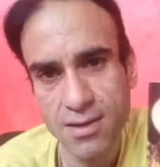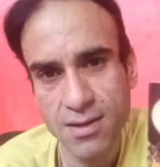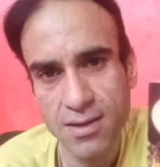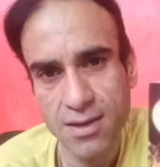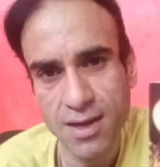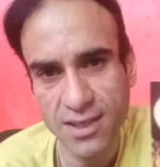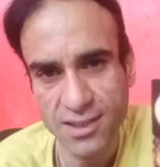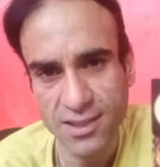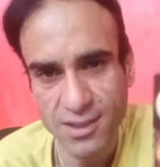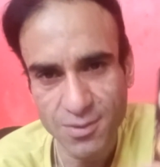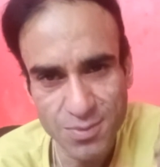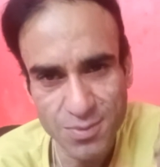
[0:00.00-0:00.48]

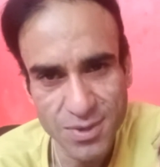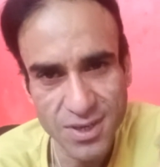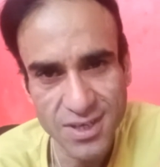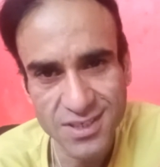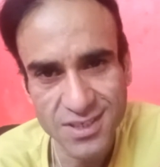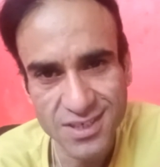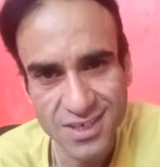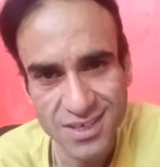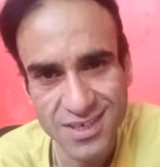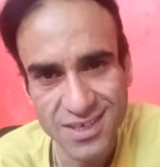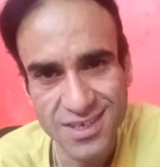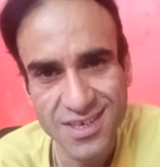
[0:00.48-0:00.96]
as a
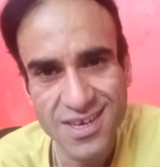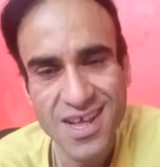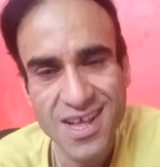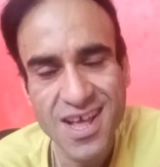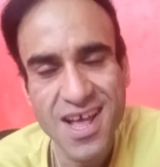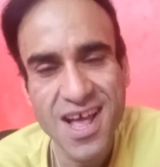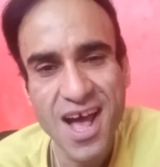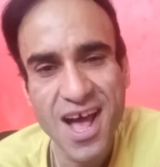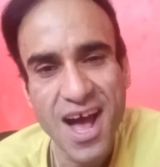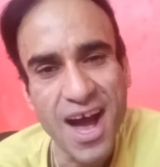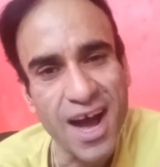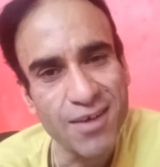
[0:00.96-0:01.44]
person
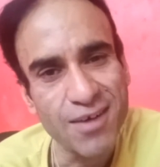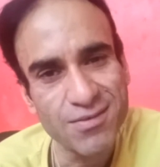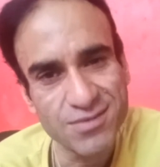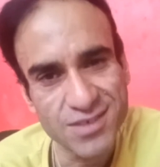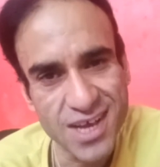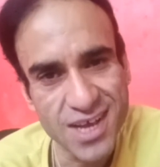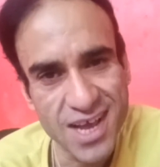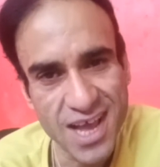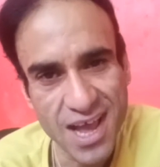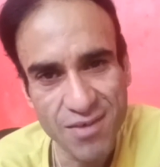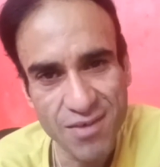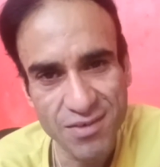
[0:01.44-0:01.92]
after
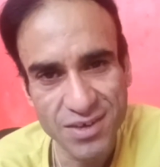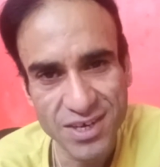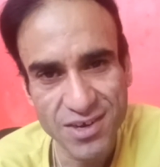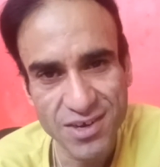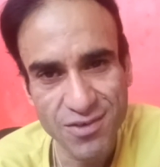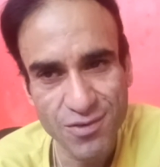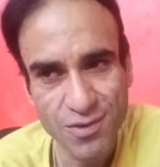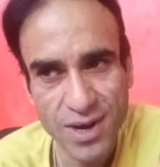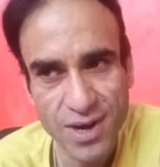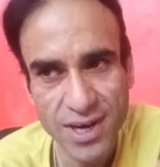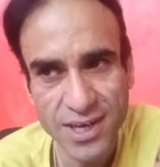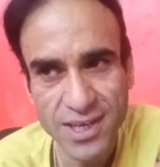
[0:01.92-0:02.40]

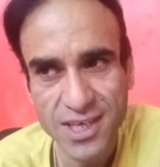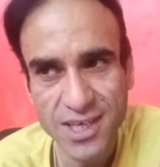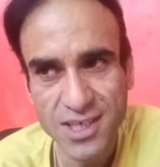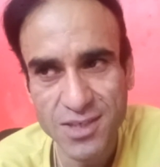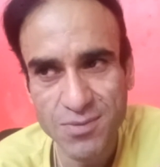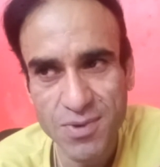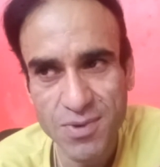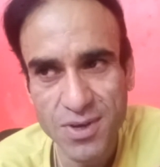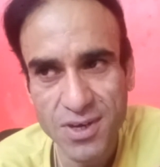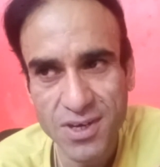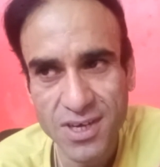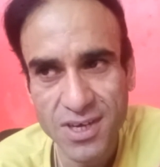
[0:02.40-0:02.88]
having read this
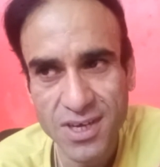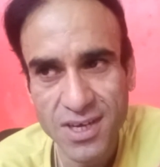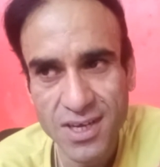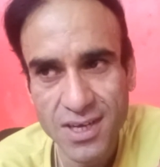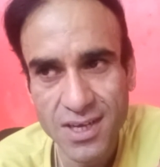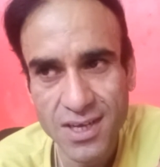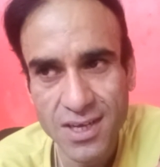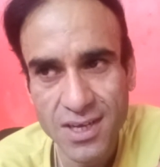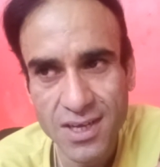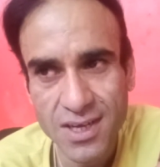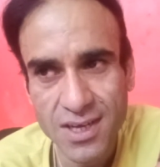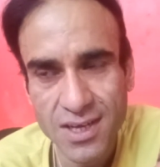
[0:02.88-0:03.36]
book.
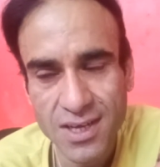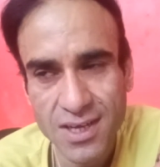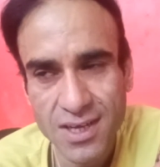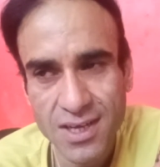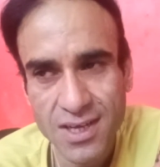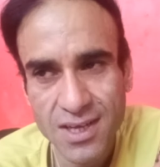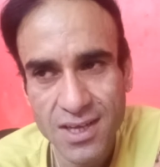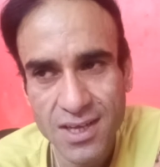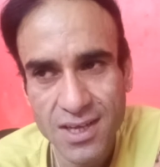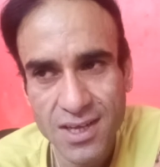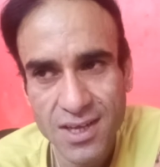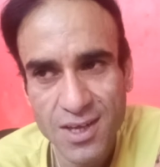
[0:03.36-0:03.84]

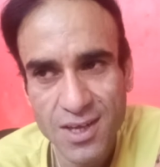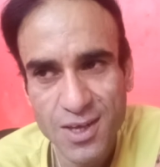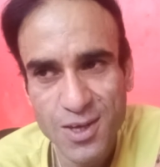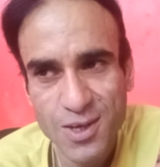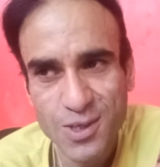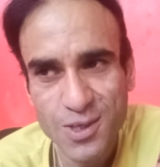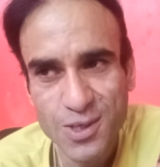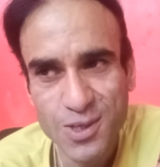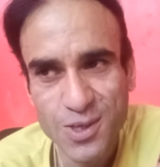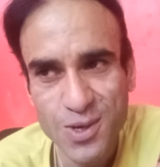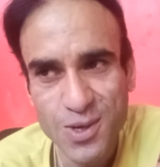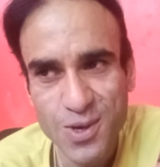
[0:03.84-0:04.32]

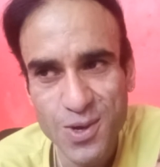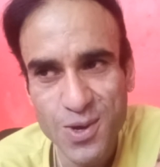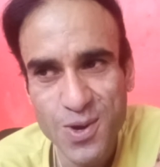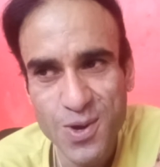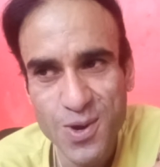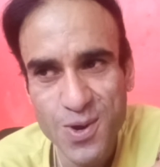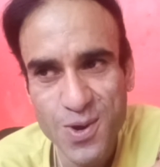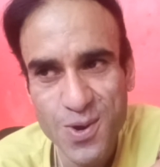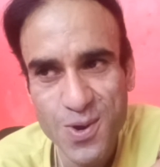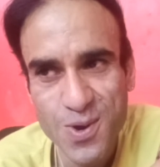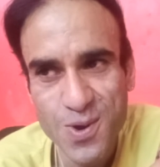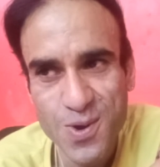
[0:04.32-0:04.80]

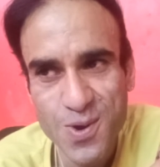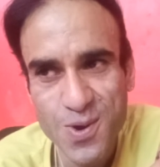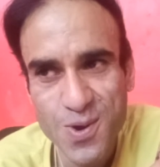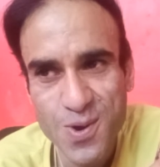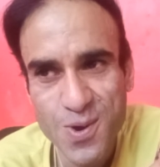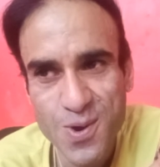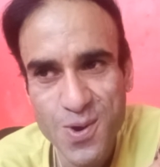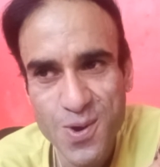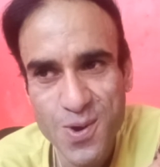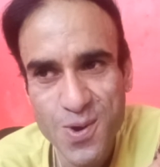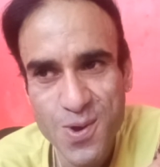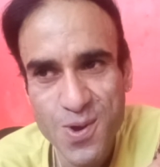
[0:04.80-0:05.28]
So,
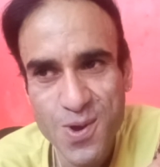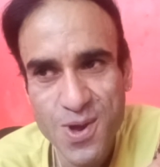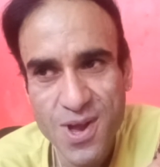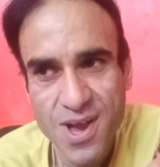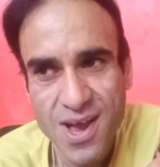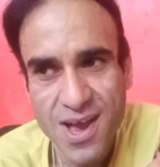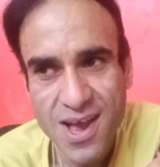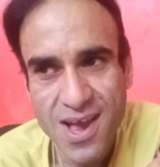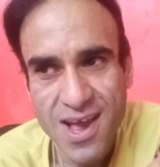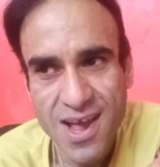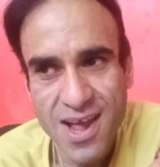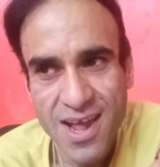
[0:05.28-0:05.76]

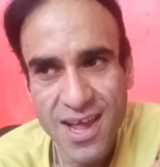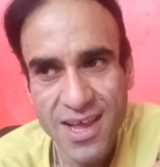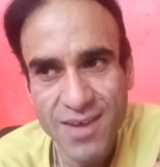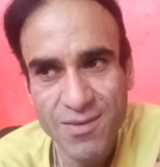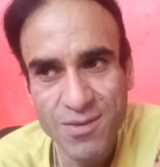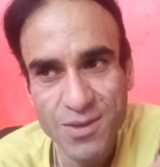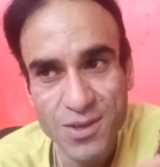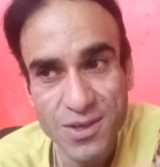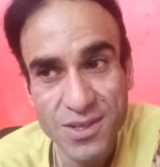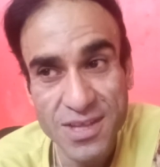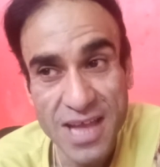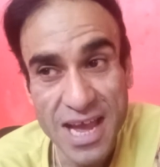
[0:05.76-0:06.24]

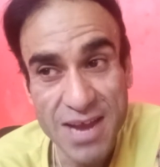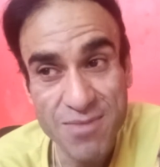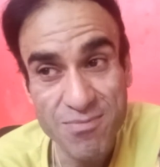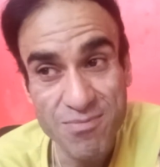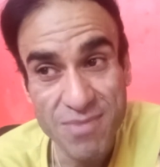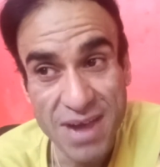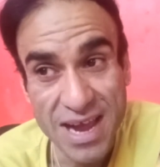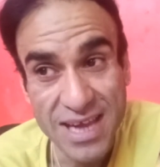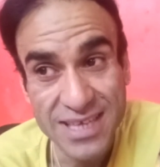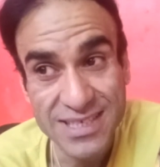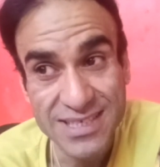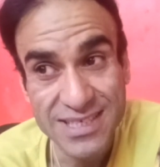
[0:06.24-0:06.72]
even though that
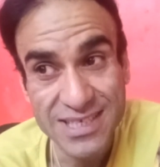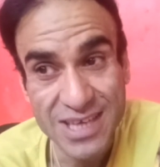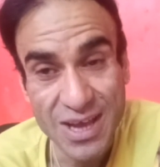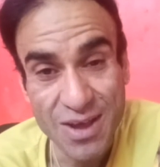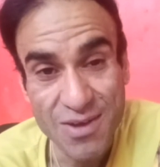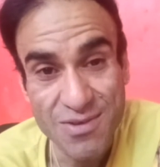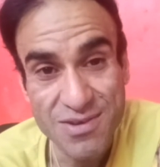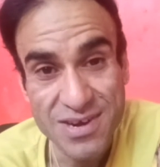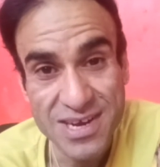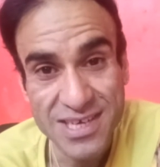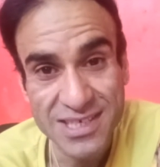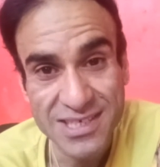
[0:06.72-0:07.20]
might
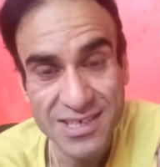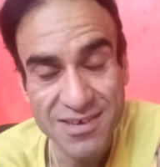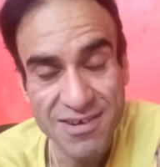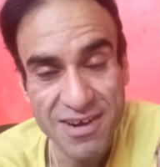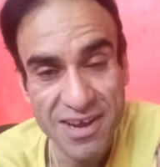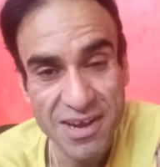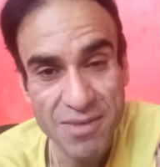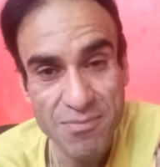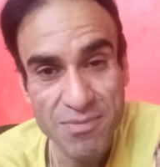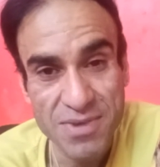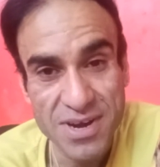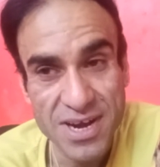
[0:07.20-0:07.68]
sound as a
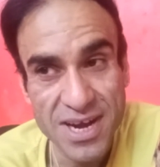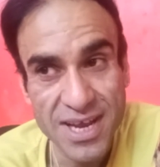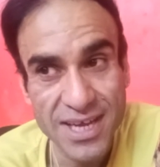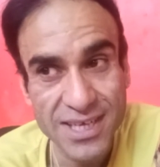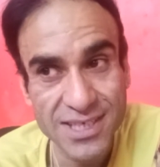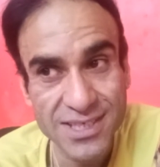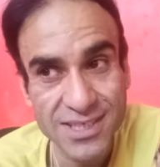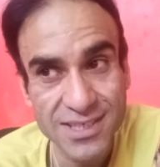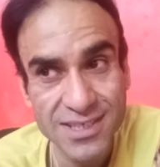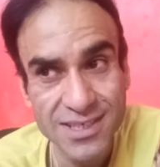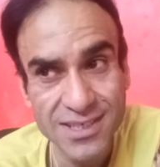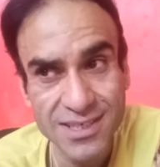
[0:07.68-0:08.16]

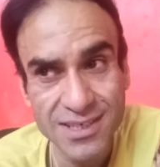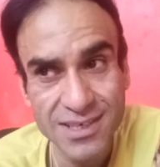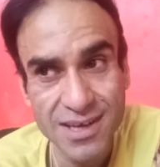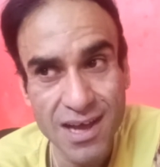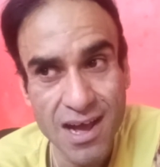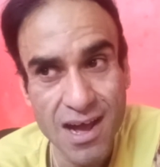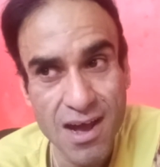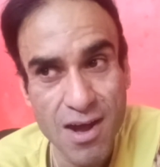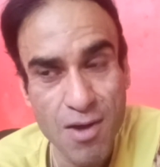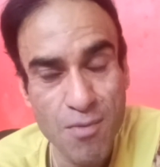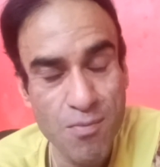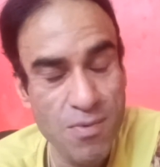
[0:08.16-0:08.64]
recommendation,
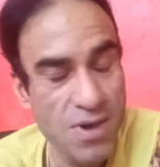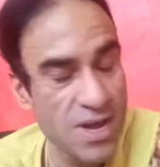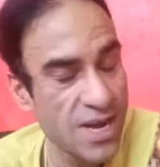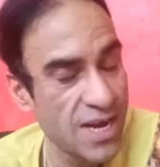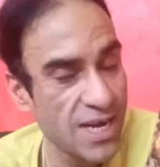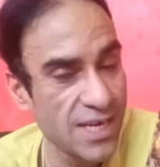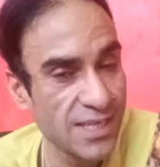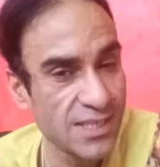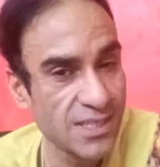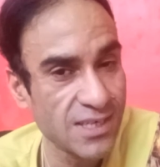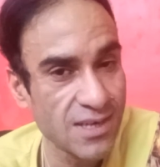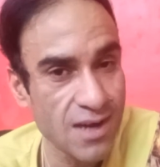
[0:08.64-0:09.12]
but
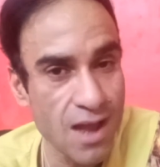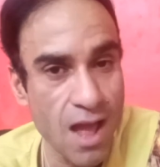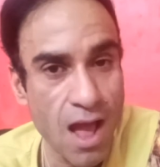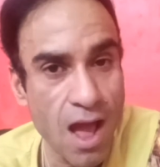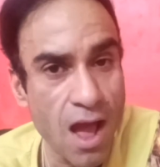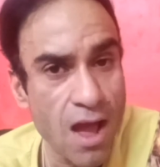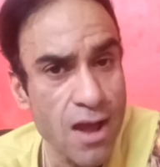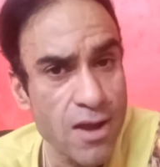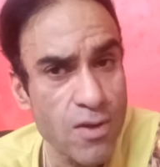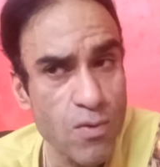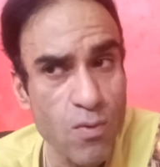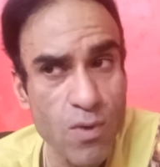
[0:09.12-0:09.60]
it's
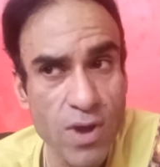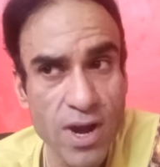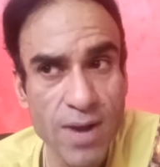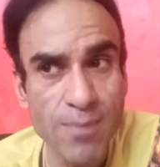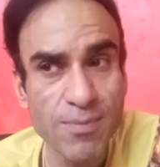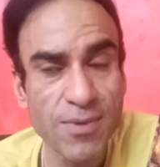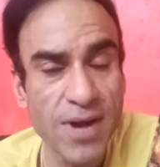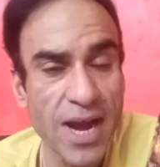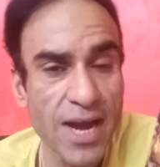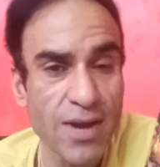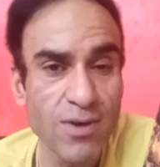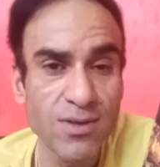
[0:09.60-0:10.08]
not, what I'm
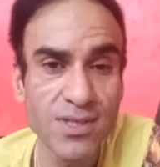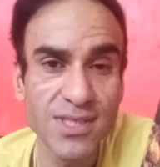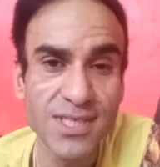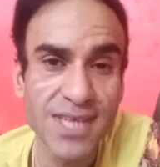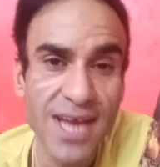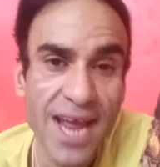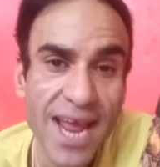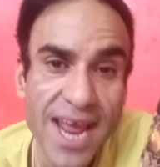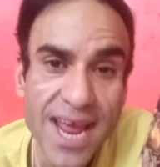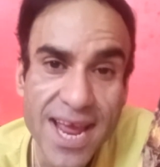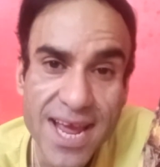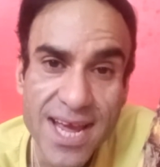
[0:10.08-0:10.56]
trying to
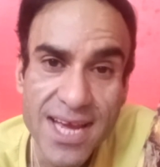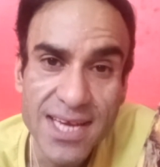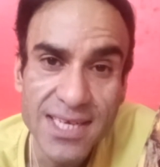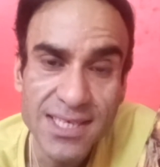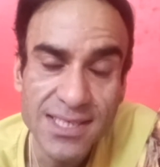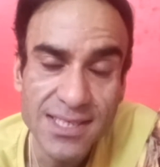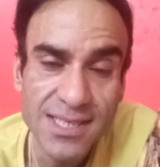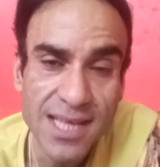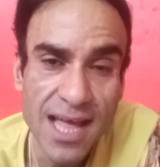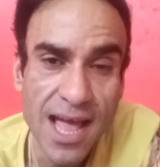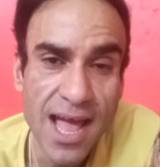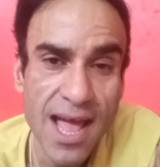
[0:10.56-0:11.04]
say
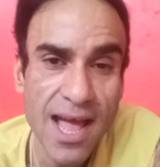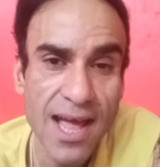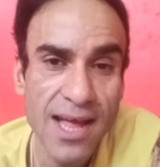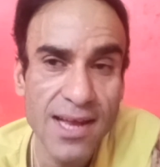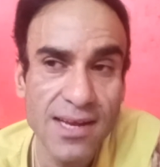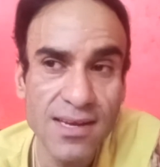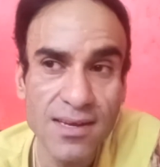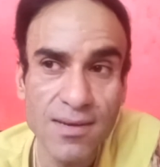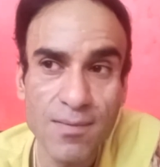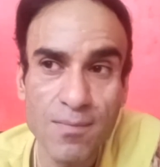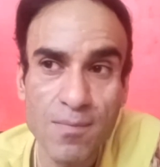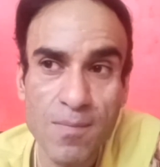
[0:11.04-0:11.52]
is
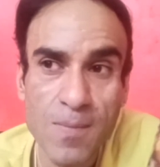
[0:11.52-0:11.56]
that